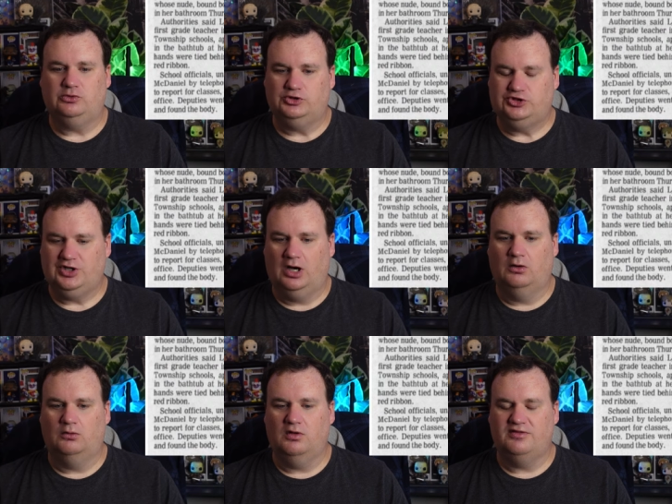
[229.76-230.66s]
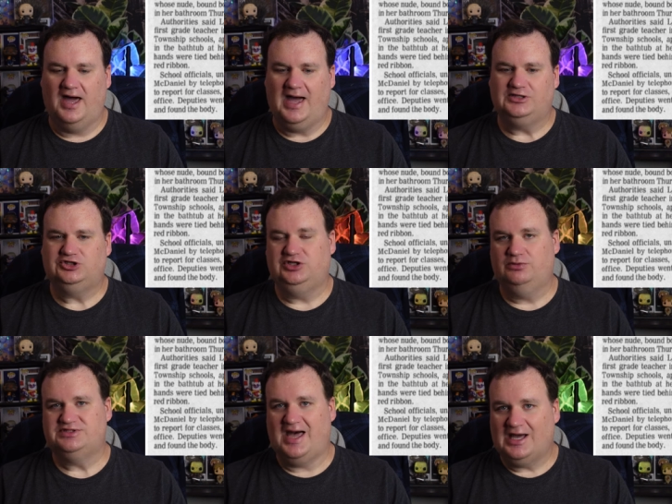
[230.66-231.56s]
would show that she
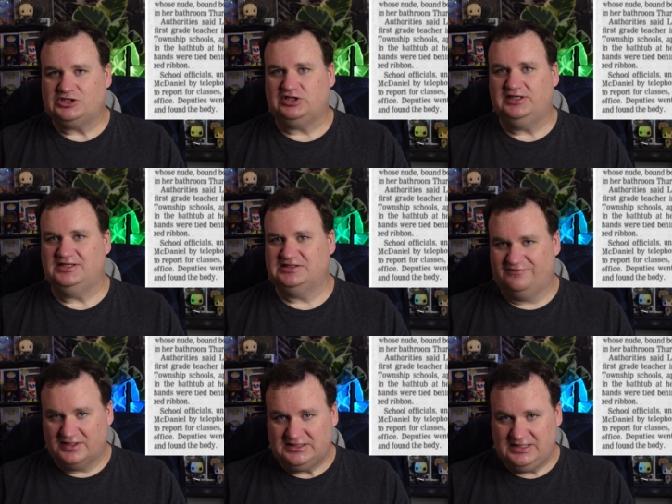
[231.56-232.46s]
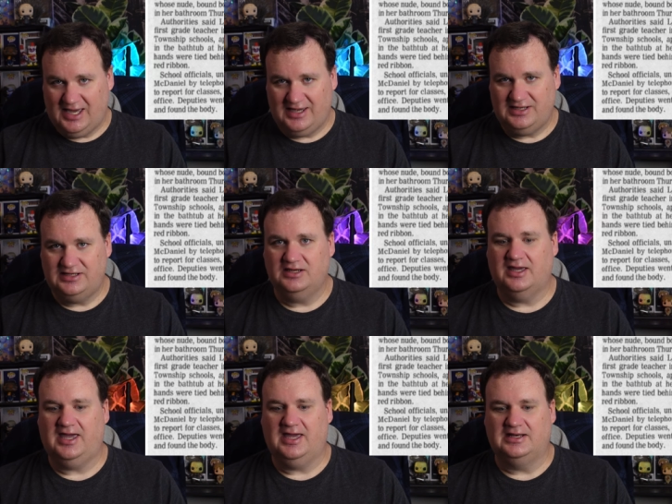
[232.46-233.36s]
was actually
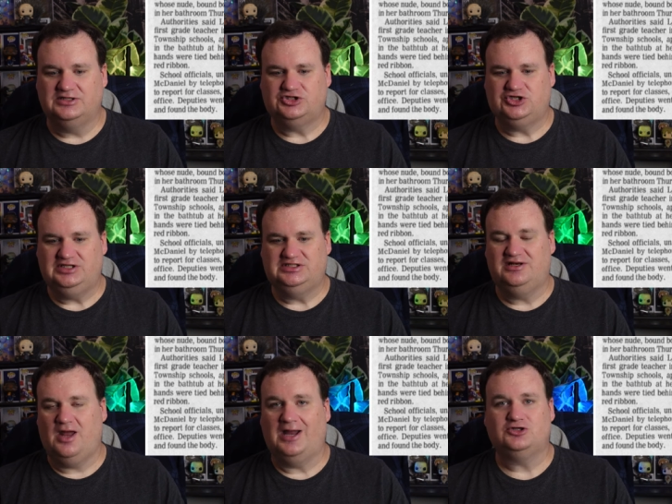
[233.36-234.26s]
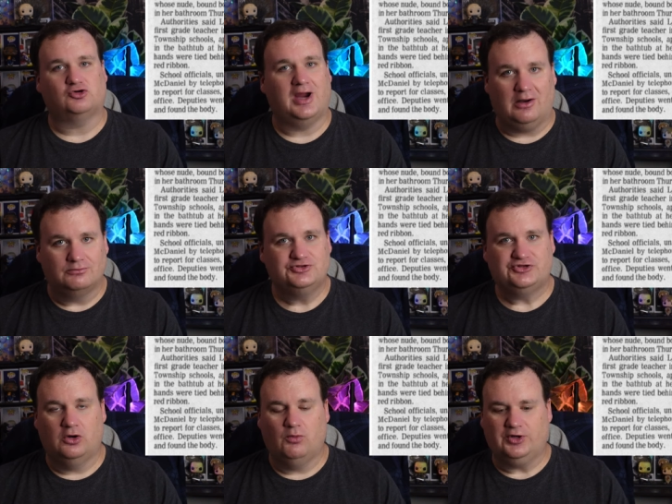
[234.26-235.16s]
asphyxiated and she did not drown.
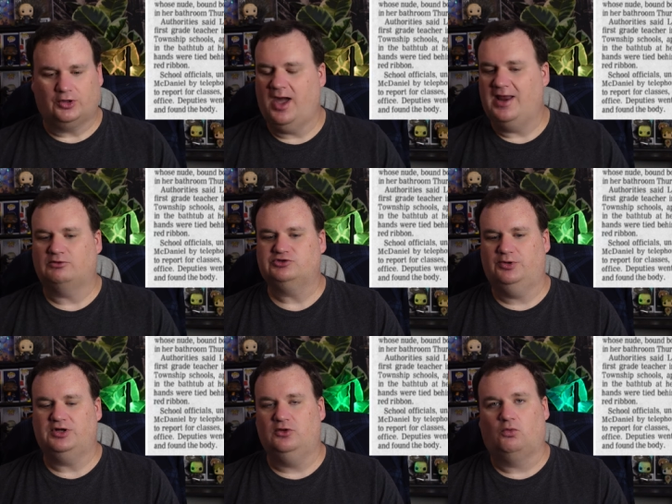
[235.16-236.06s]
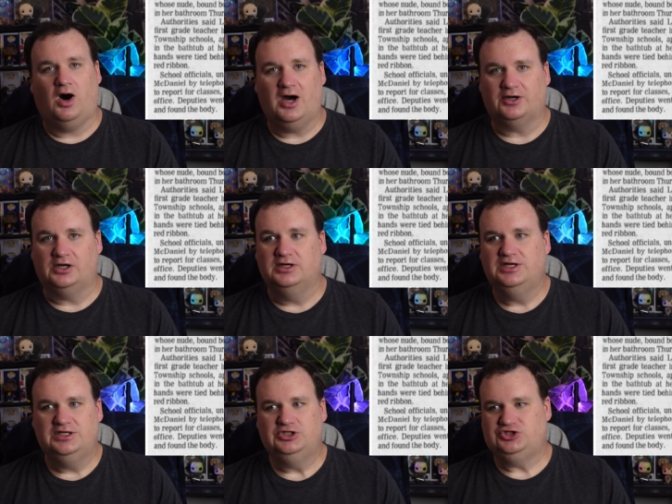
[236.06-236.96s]
So when her head was put in the water,
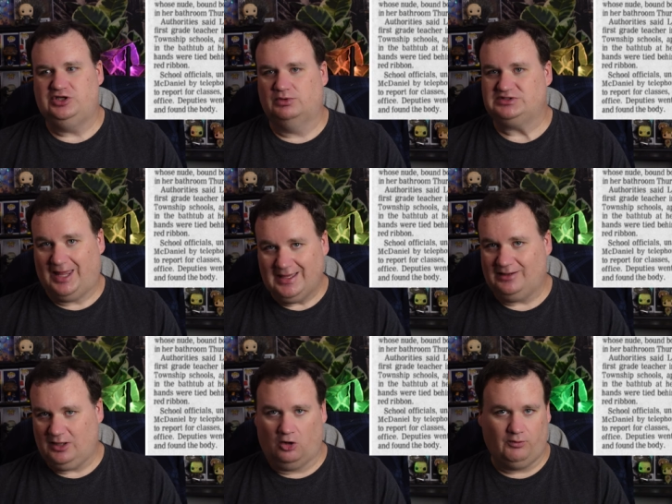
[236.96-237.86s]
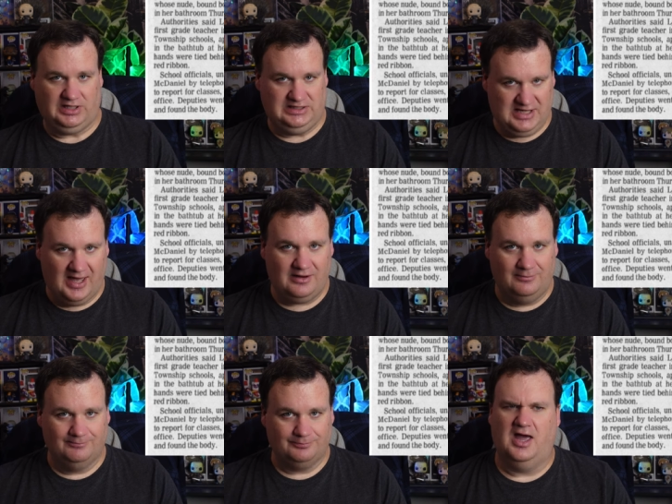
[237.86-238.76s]
she was likely already dead.
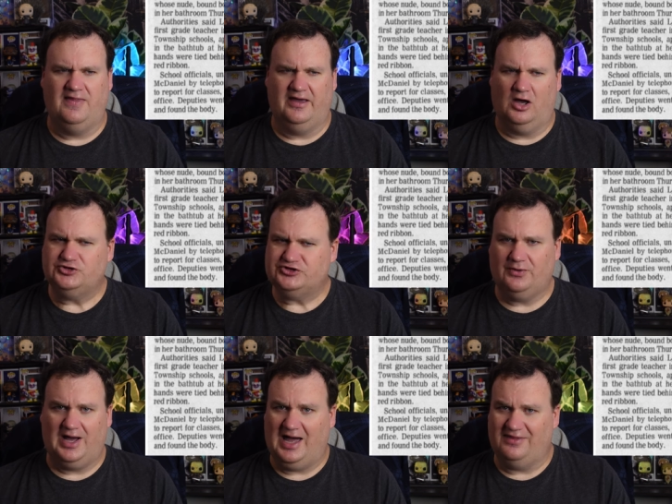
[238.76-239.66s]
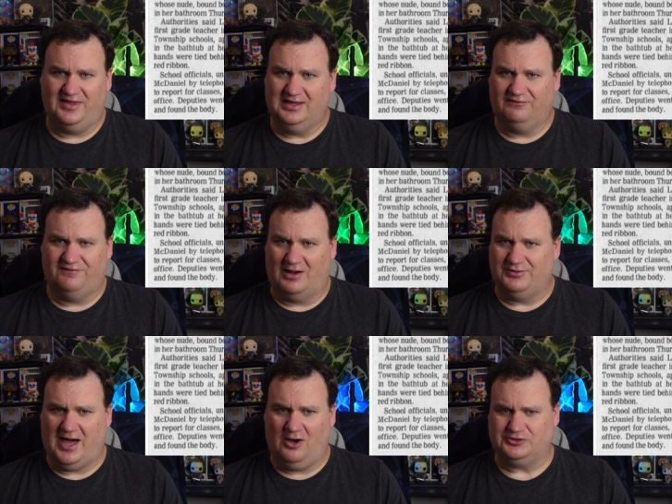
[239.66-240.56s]
And they also, I think,
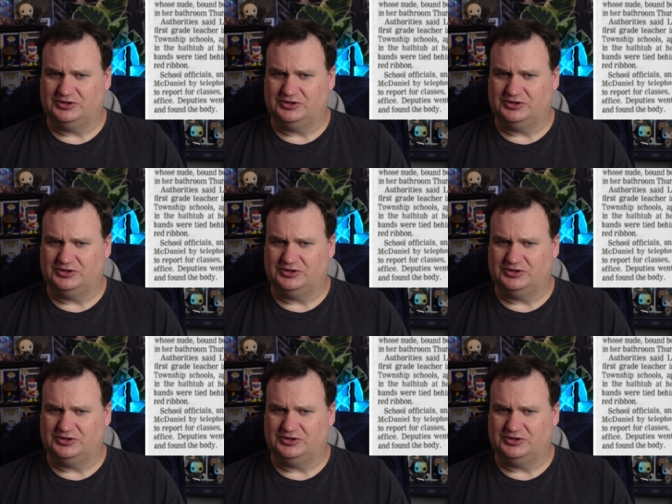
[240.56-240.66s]
found out